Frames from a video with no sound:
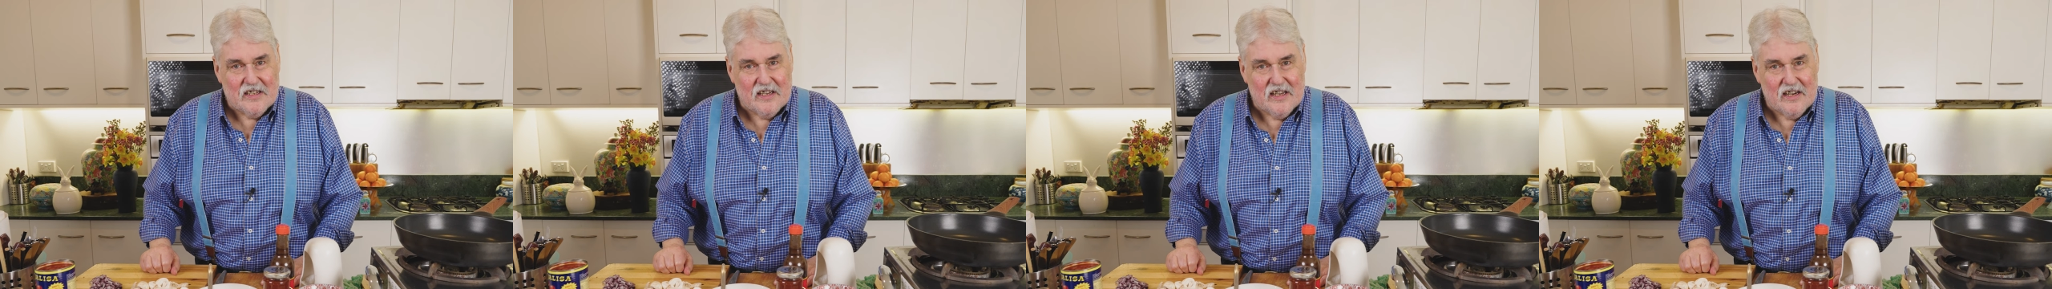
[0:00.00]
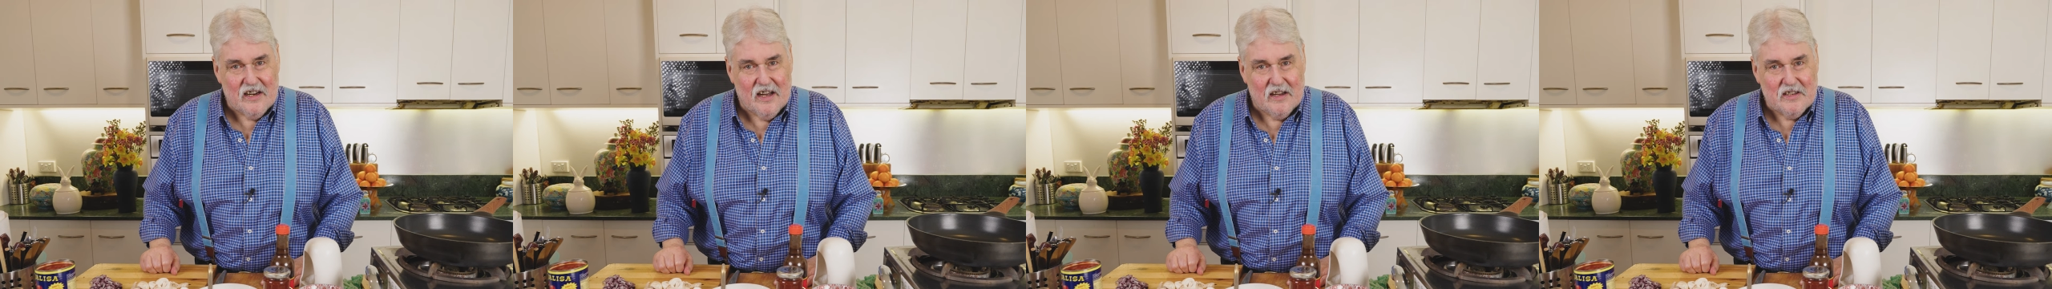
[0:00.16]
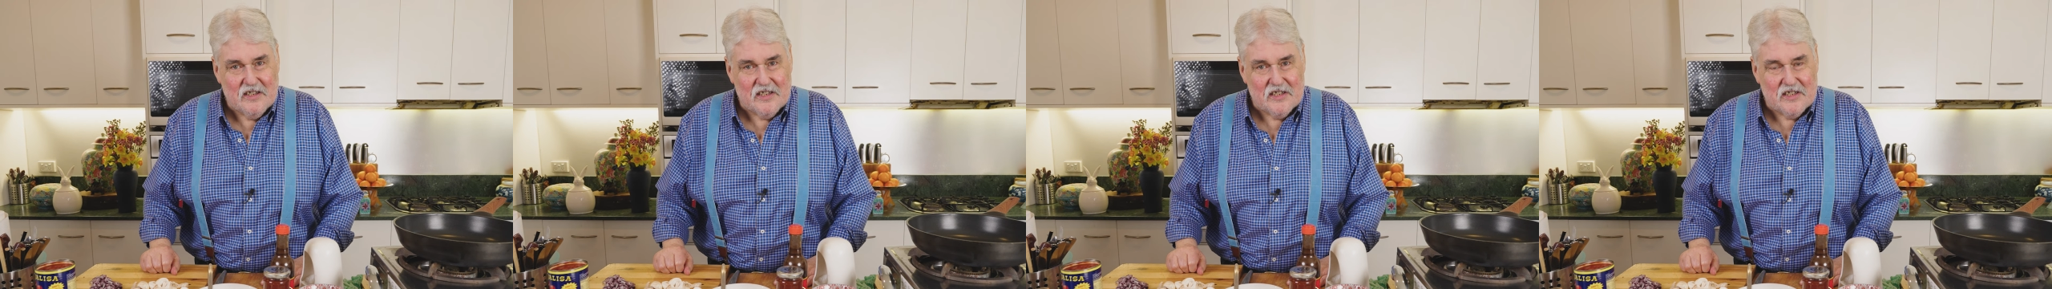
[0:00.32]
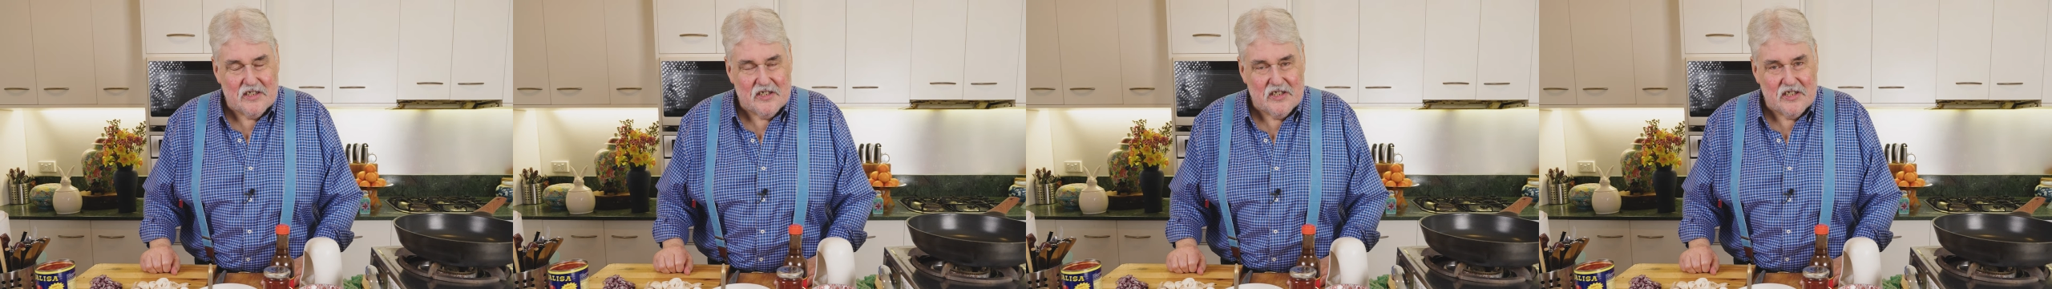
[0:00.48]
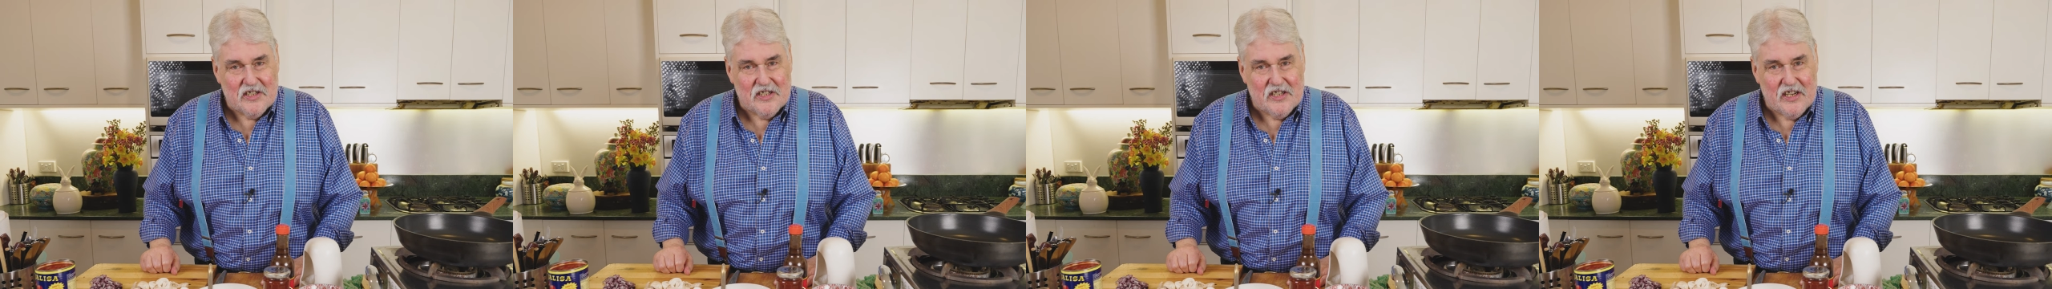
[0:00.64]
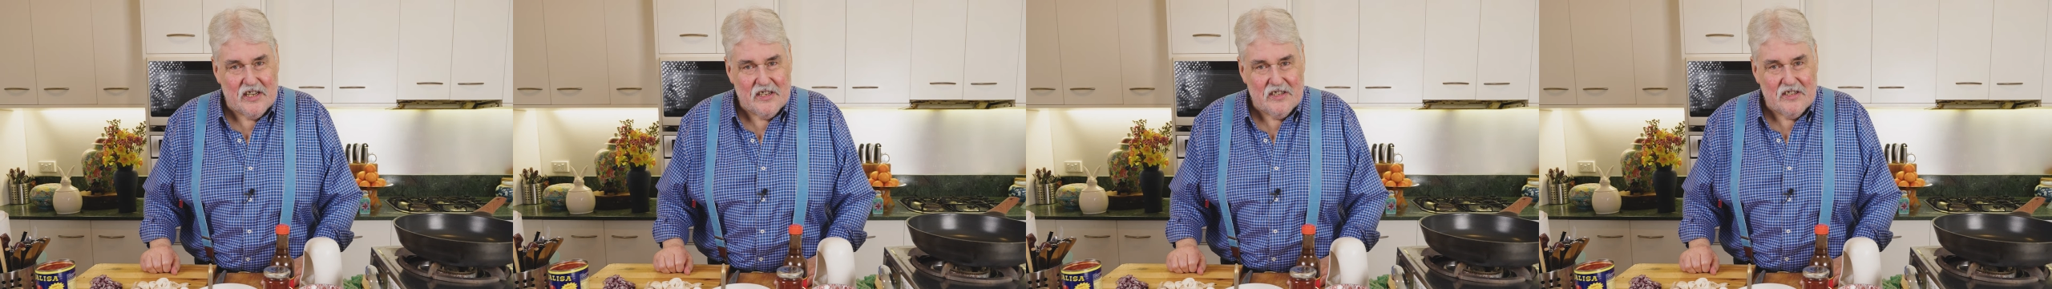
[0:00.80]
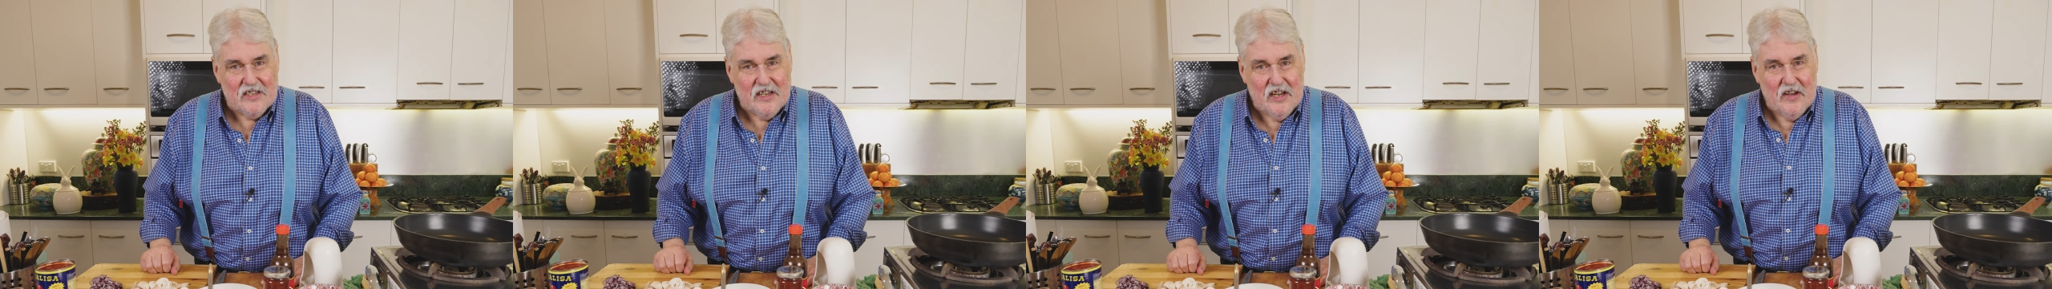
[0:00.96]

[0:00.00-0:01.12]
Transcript: can I just suggest,